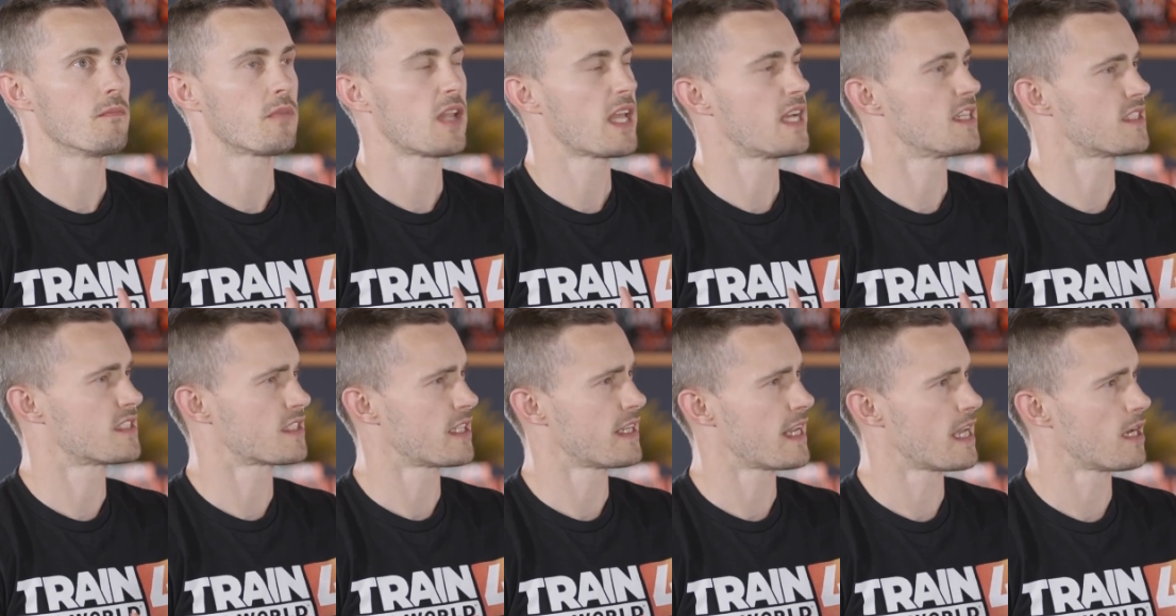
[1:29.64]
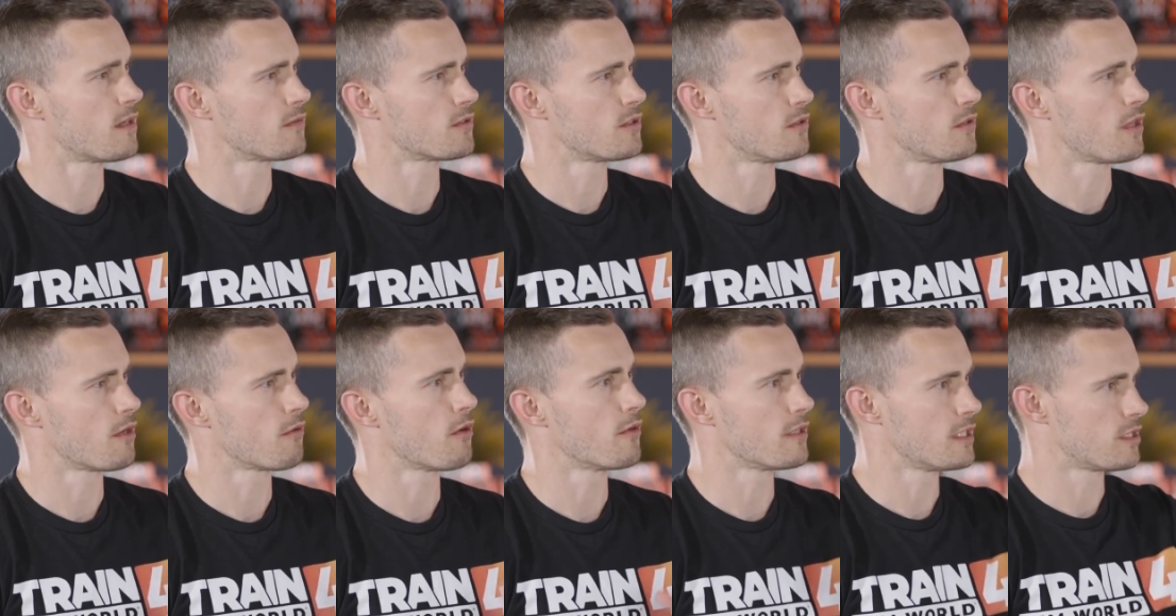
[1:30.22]
players can now
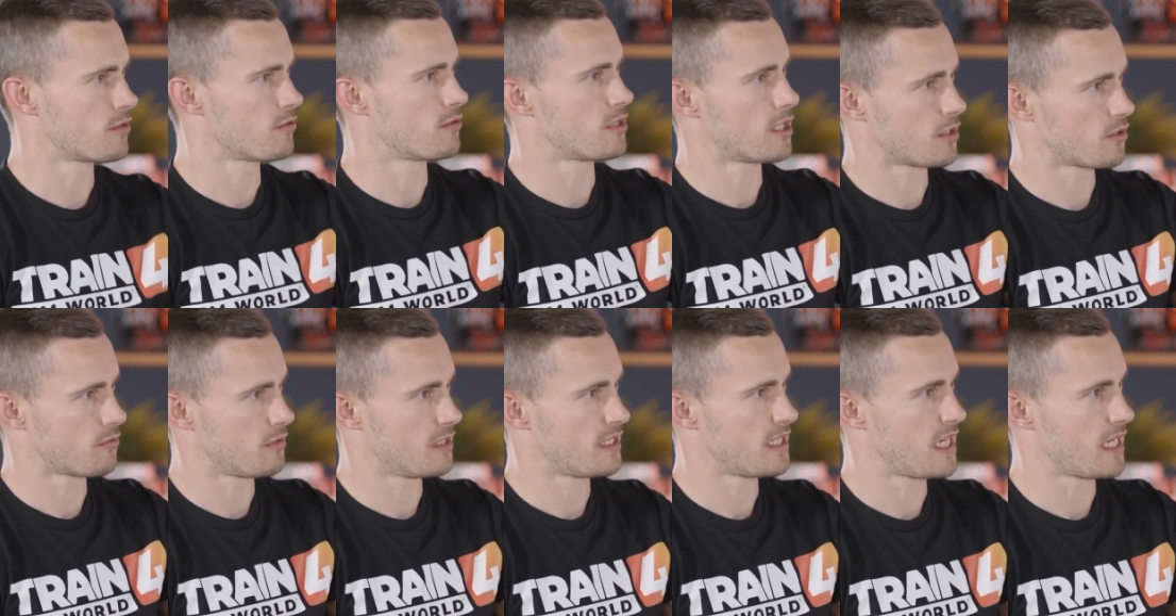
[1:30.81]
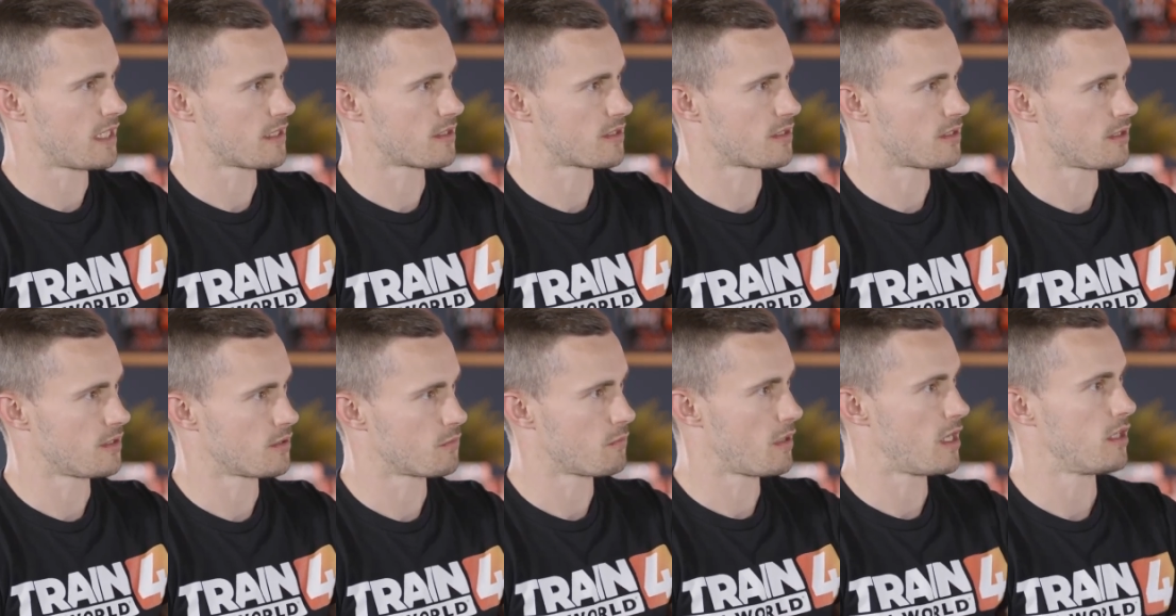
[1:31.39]
do their own introductory
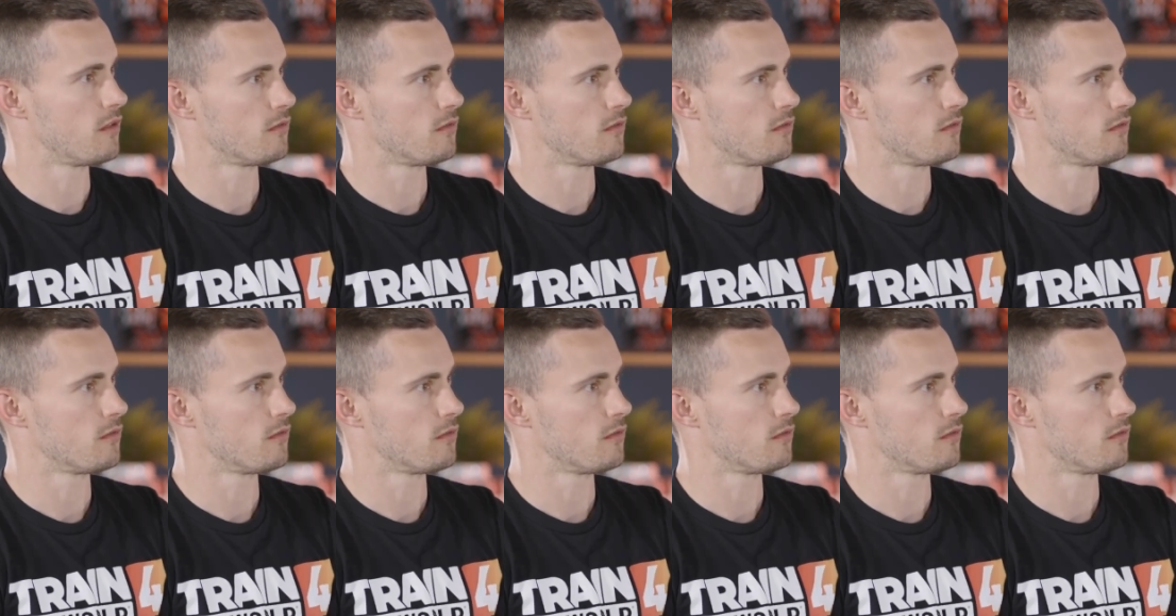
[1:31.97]
text as